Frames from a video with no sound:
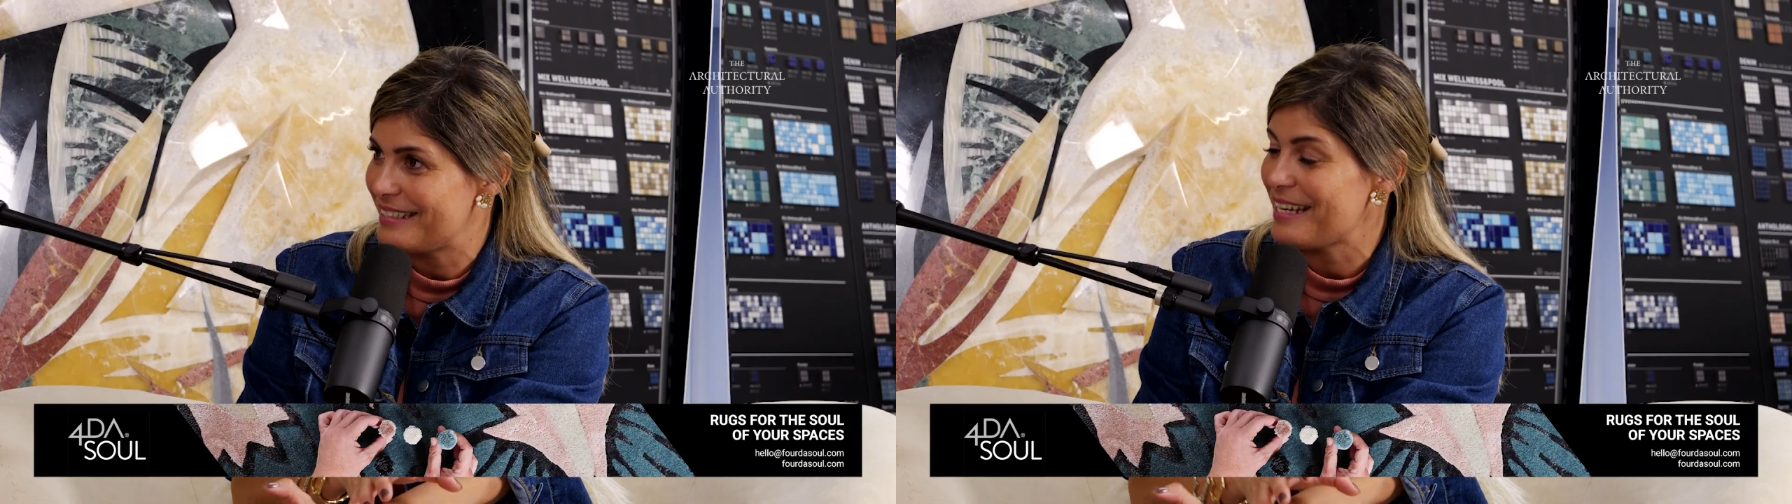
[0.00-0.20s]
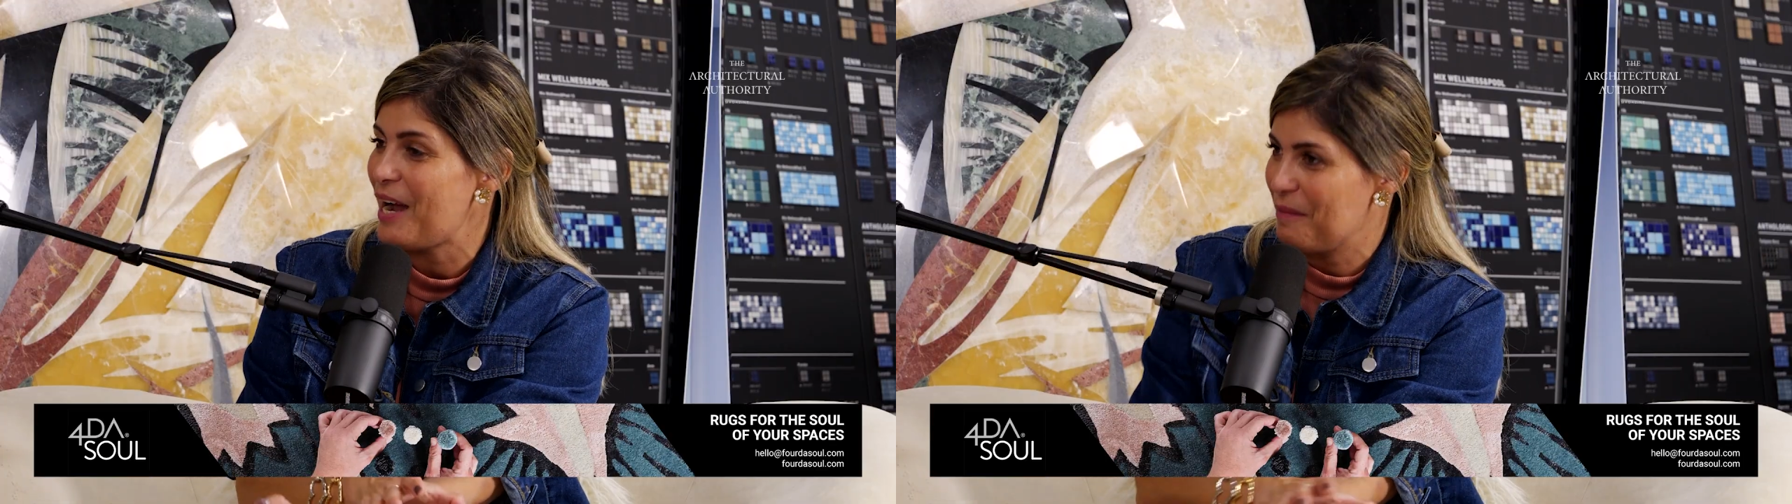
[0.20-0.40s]

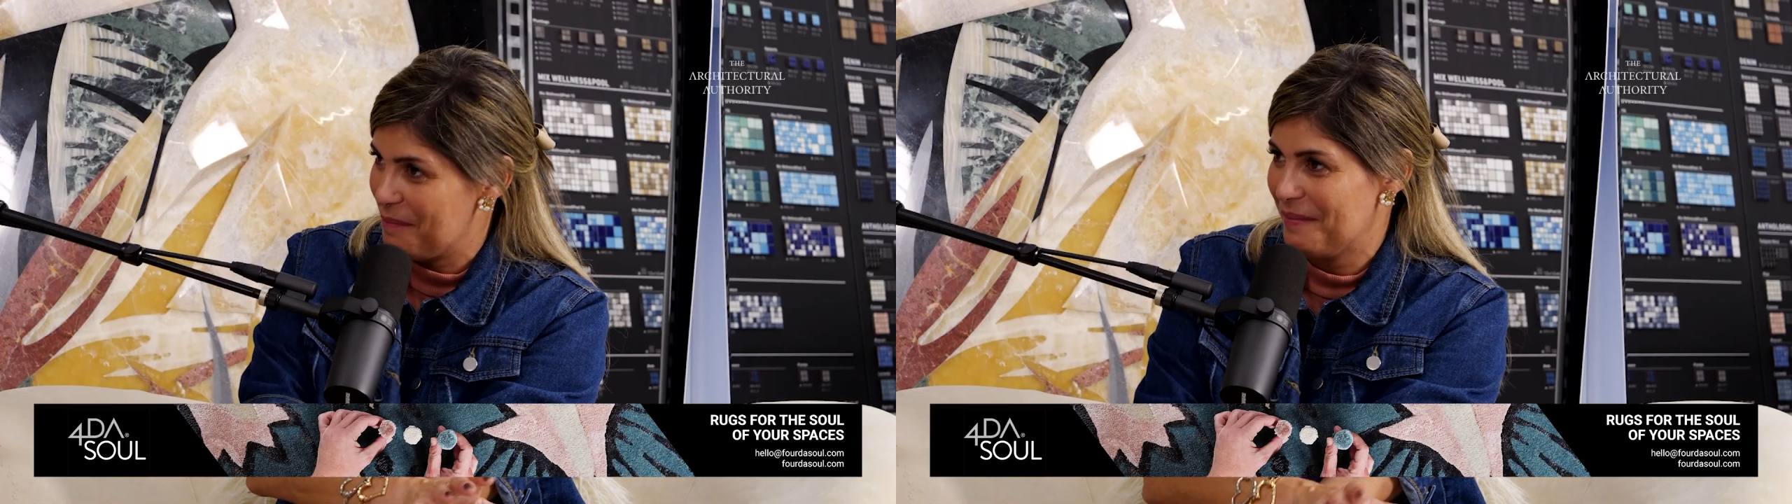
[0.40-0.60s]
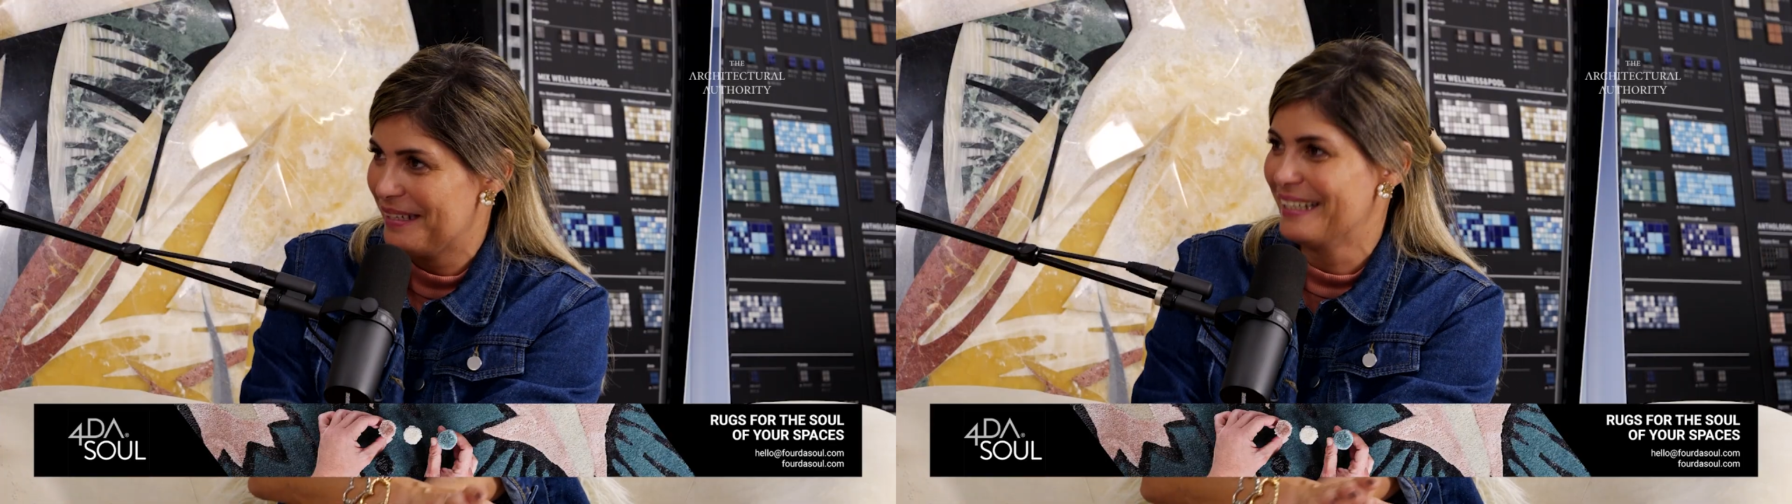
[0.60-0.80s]

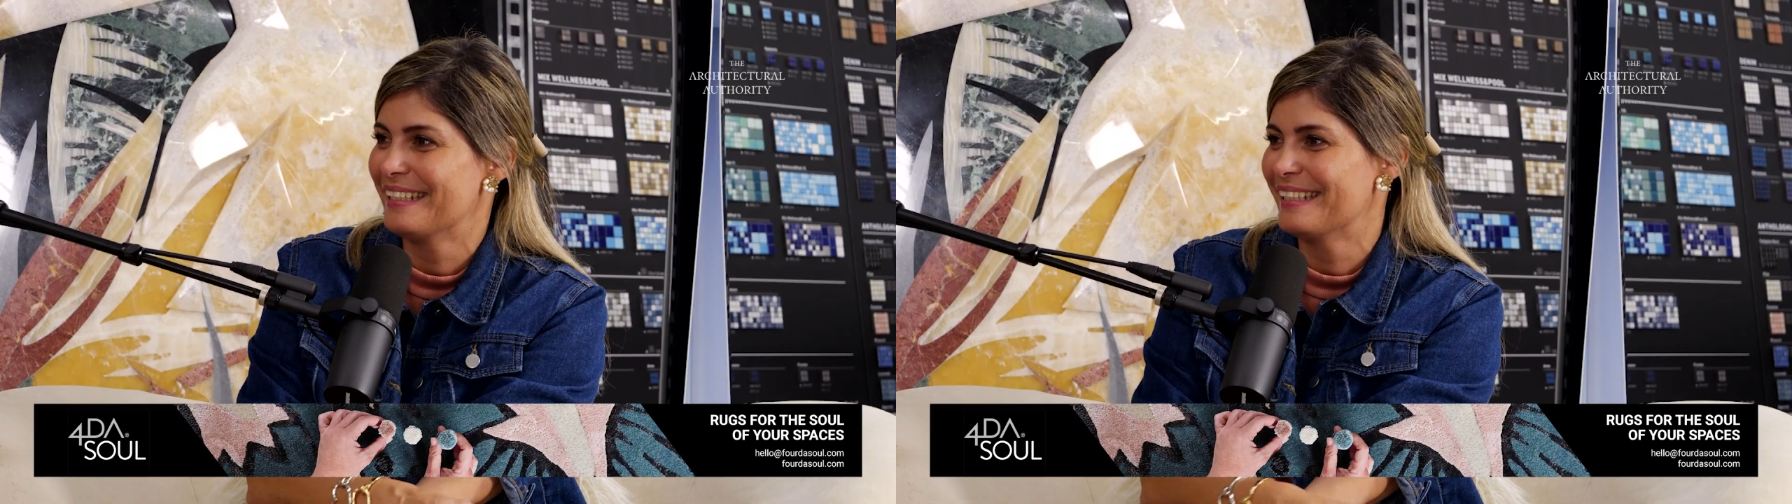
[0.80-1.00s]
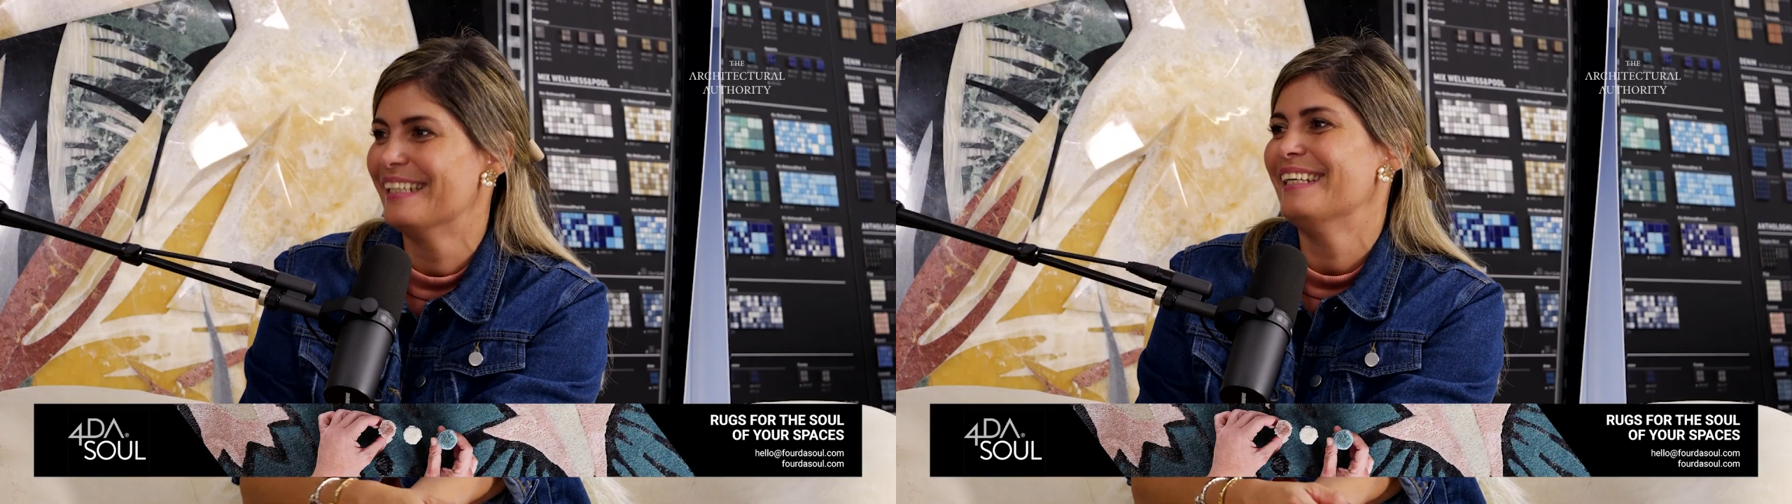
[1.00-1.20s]

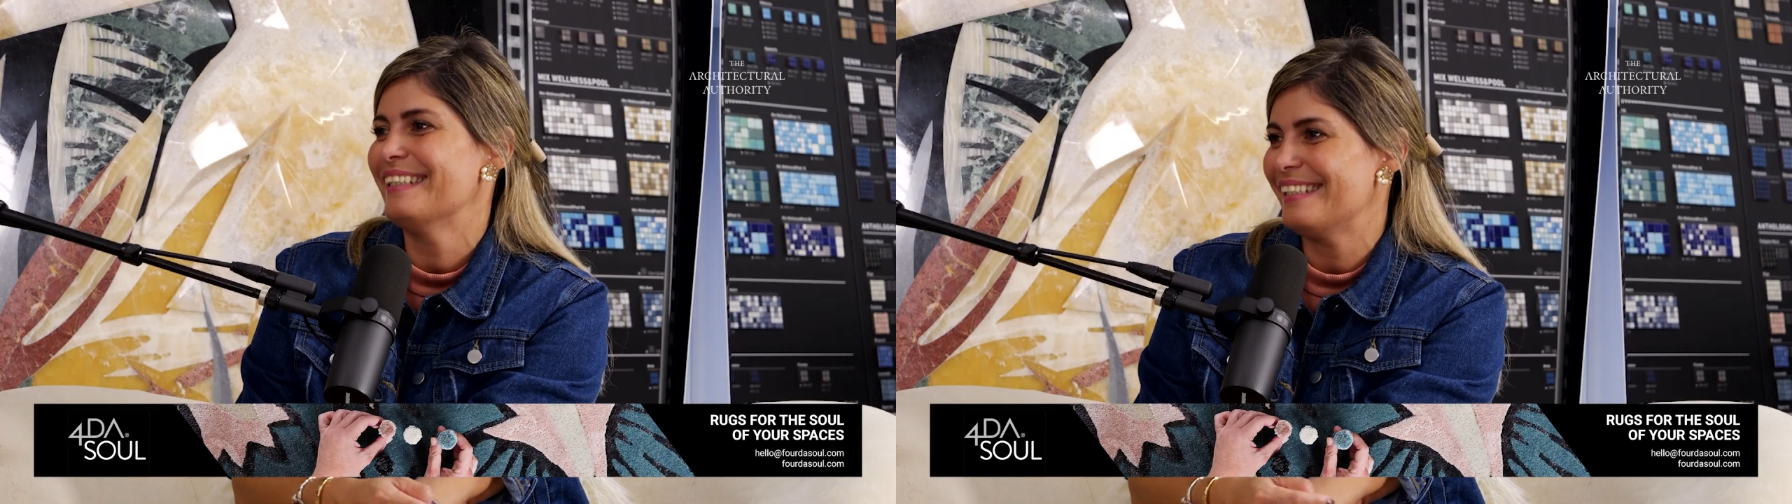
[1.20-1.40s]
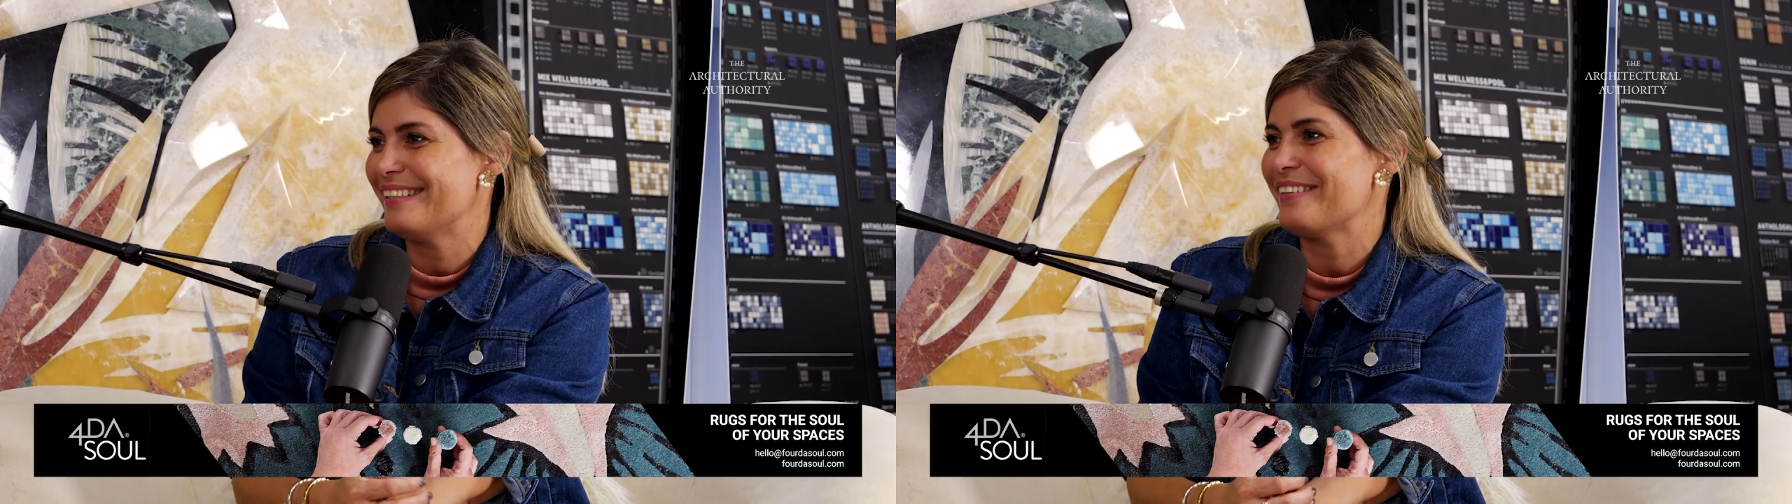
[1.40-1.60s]
time.
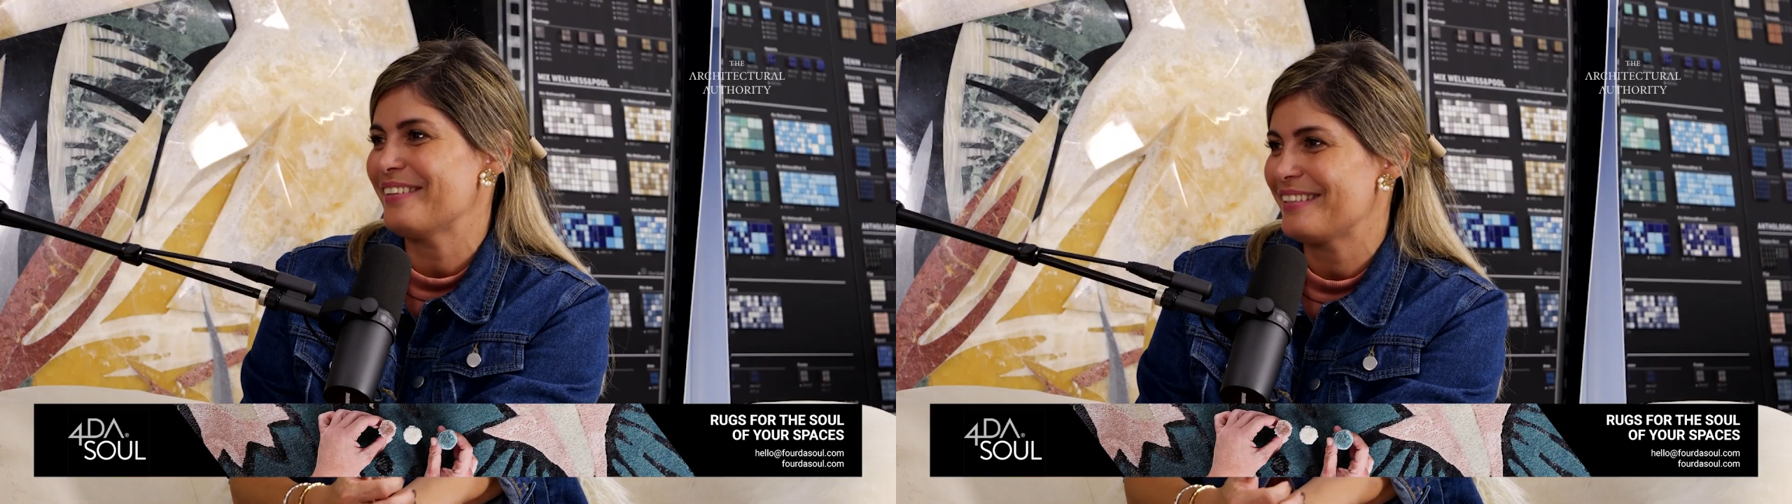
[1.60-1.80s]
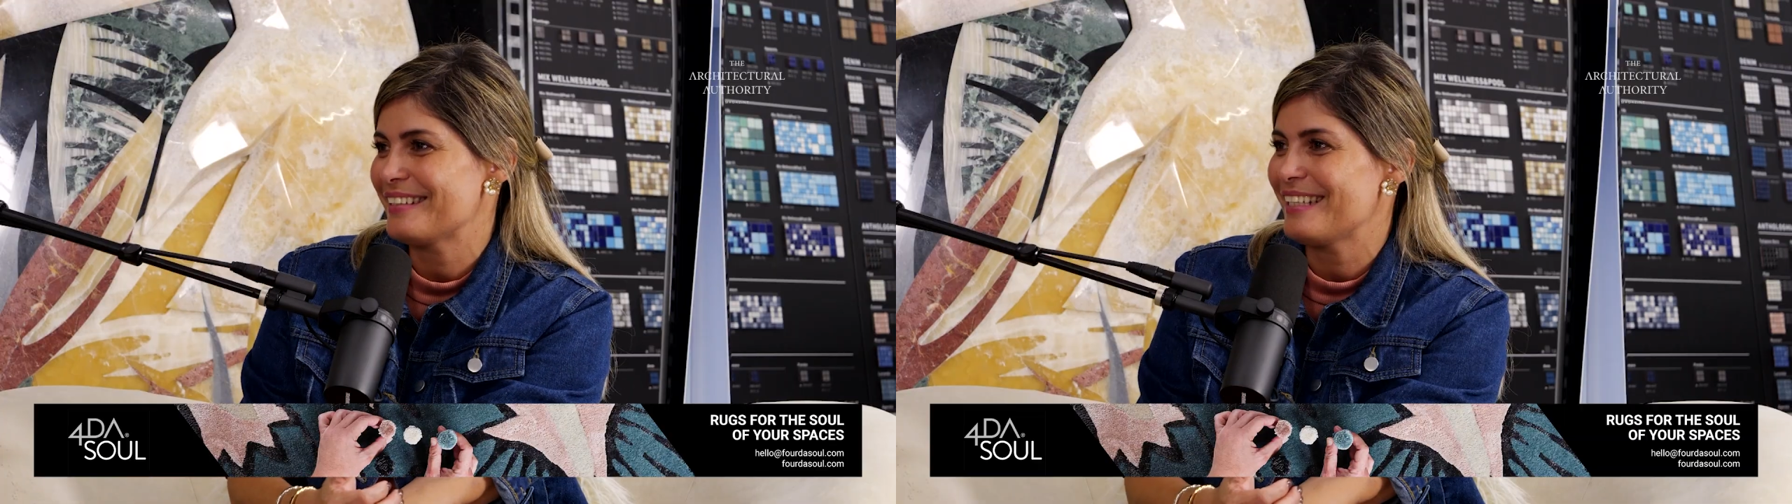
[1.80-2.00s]
This other time.